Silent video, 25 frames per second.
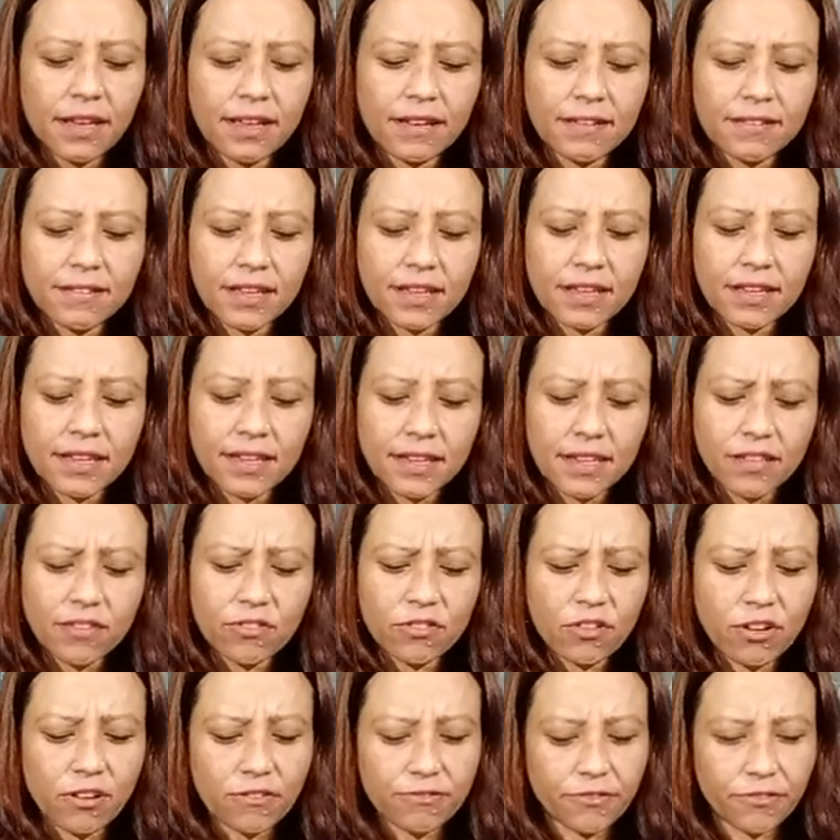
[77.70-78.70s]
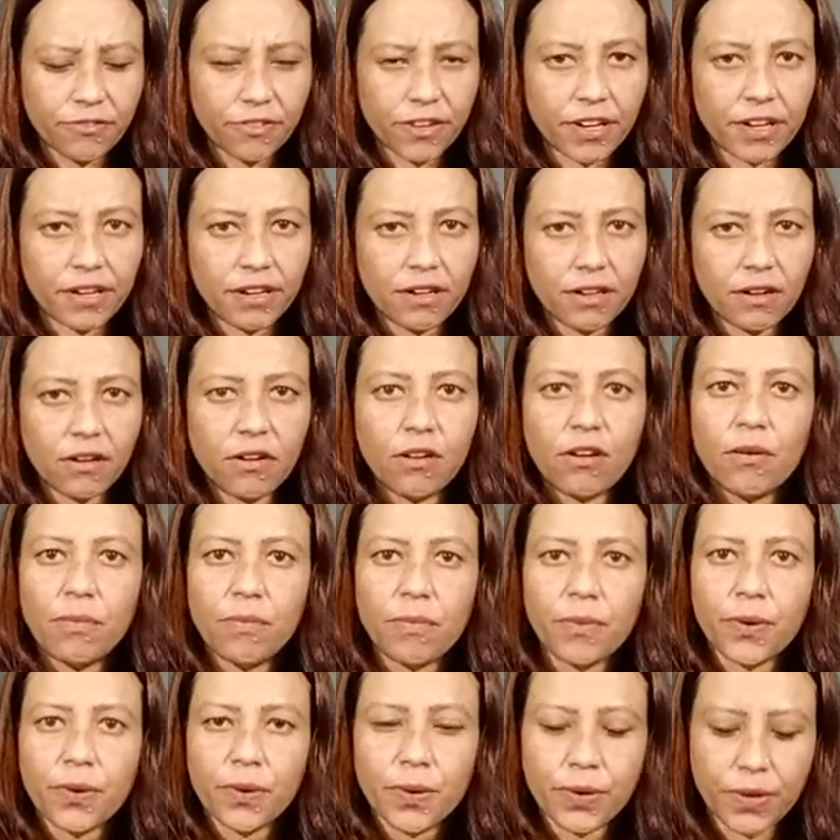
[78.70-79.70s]
is the key software
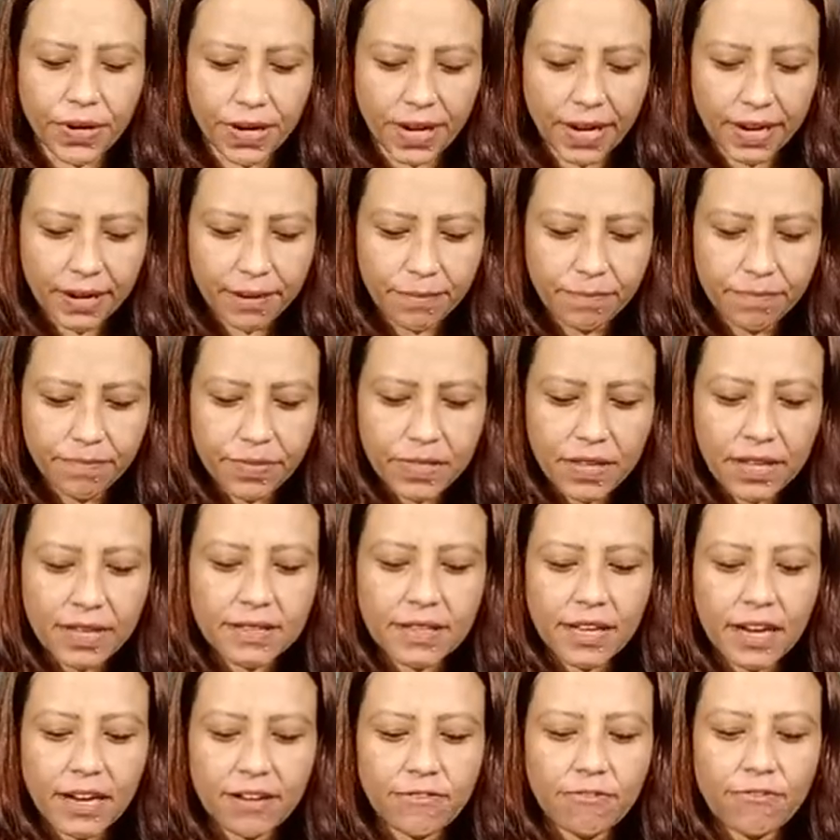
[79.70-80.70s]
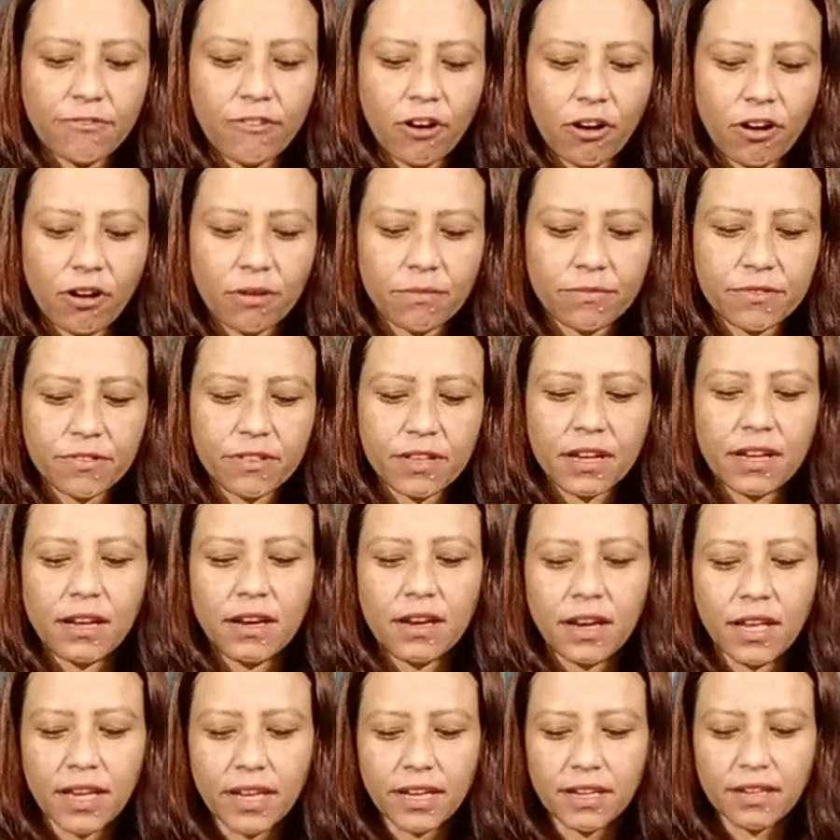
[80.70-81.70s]
or program that forms a
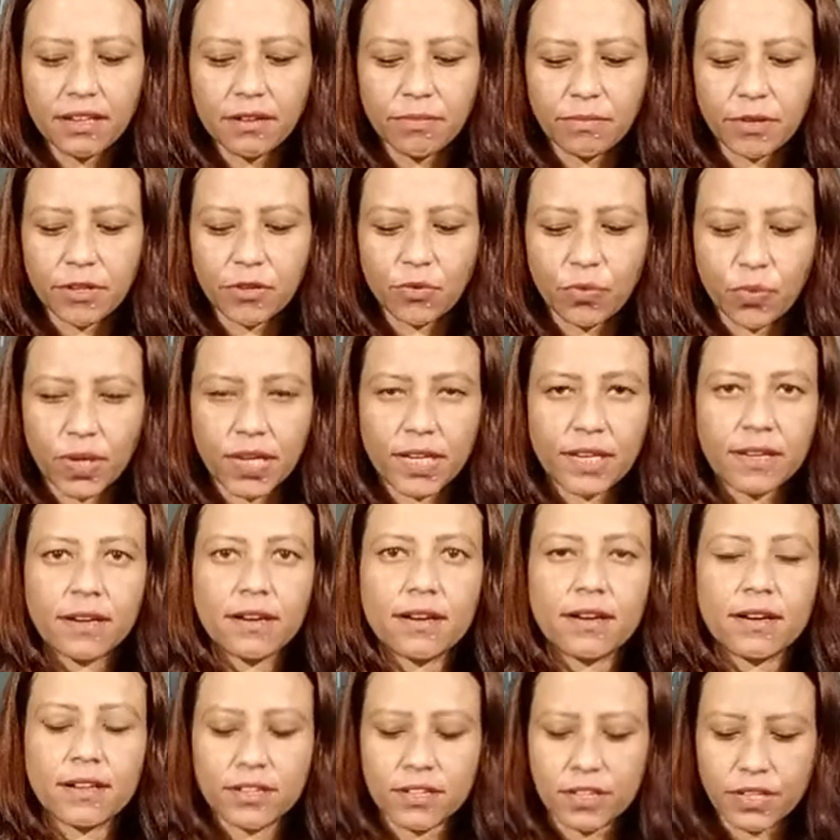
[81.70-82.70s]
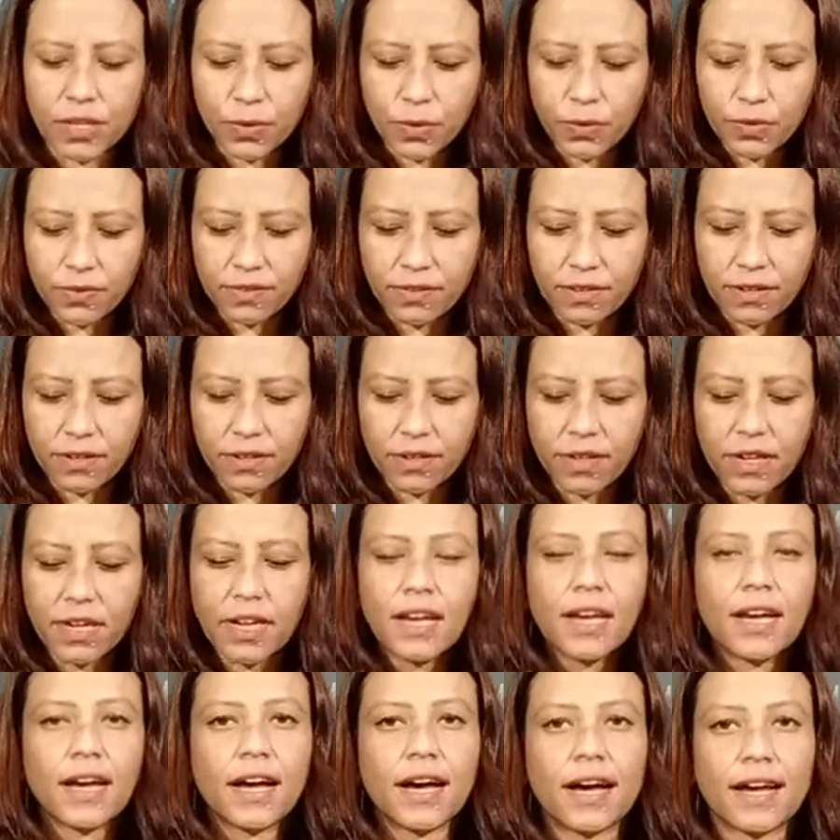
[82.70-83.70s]
link between a user
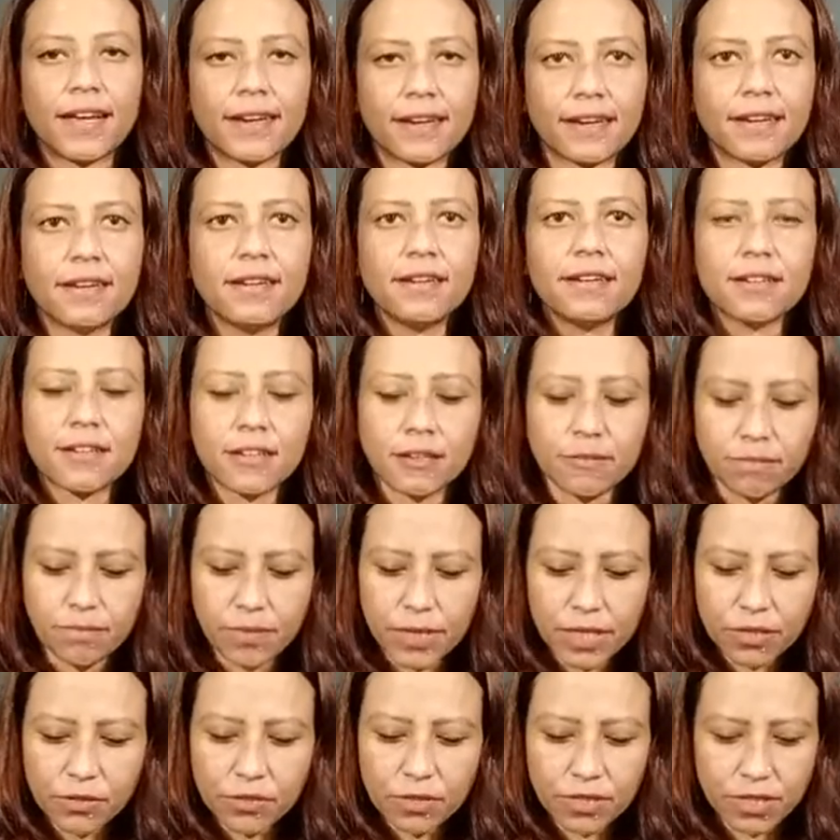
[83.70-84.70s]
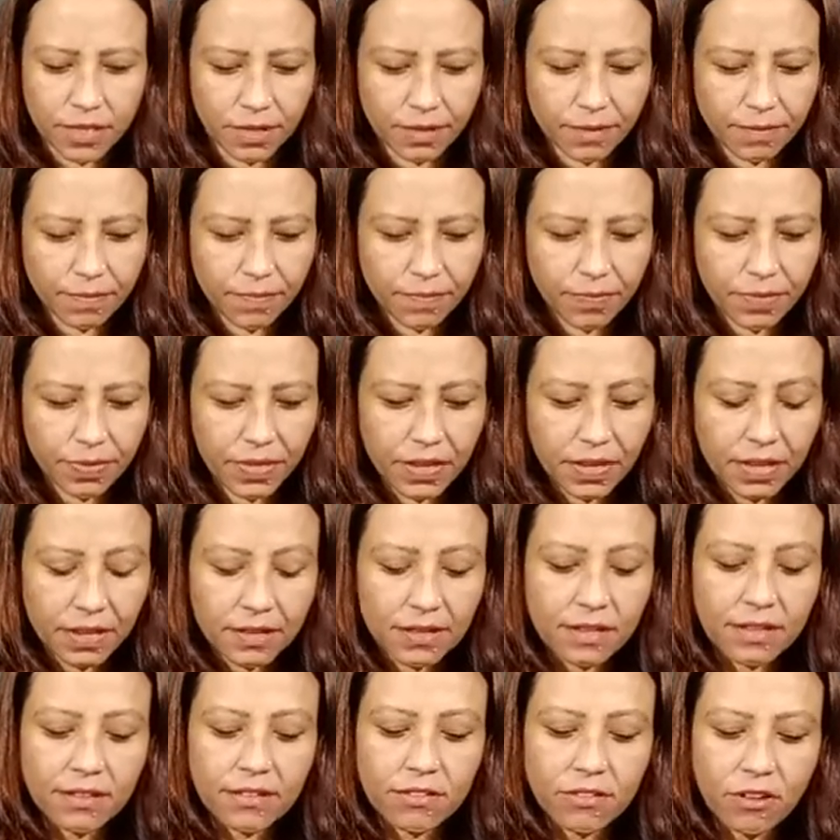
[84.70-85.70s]
and a computer.
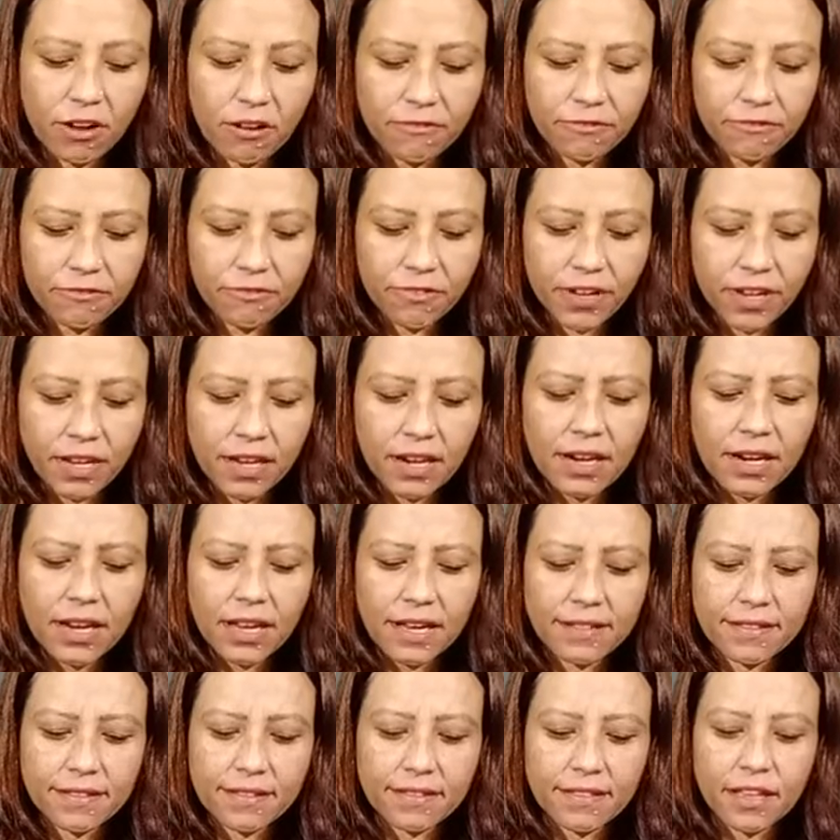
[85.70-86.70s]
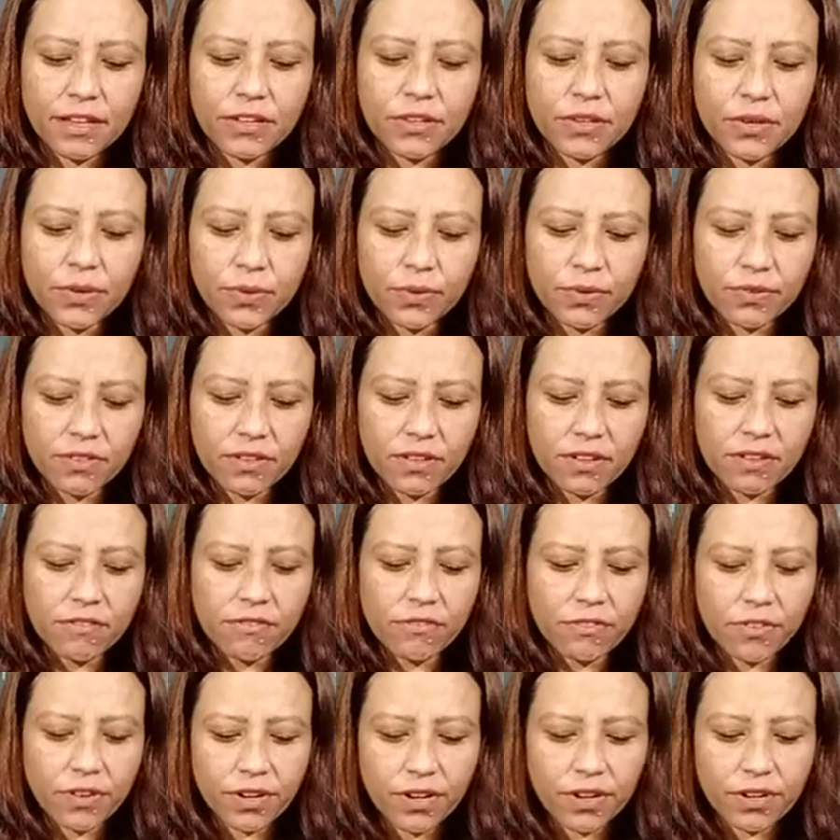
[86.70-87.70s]
This software lets the
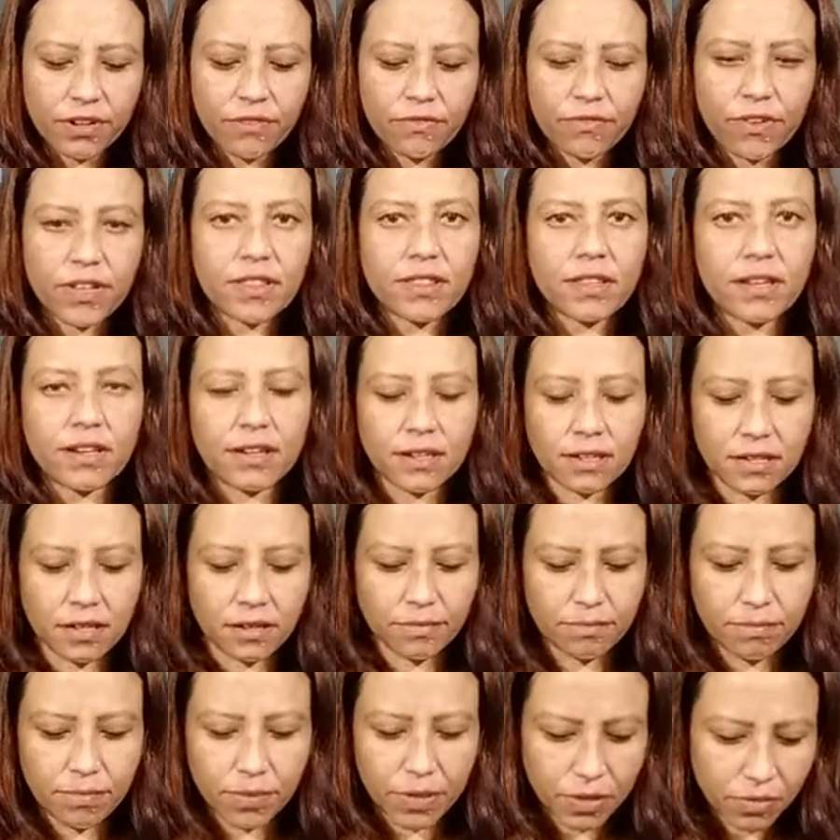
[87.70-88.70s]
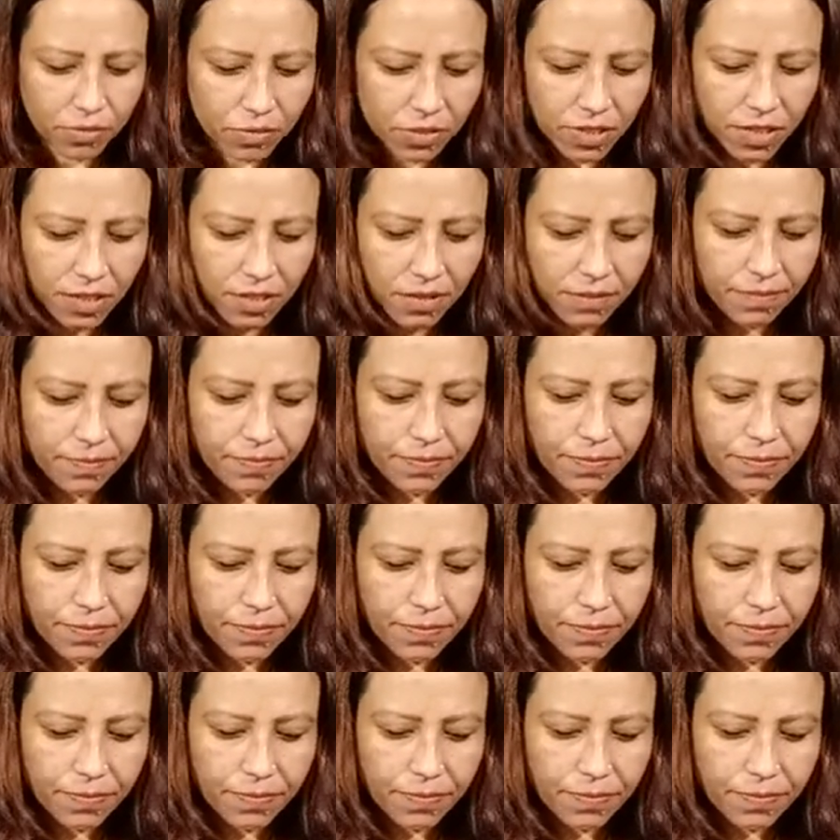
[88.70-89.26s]
user work with a computer.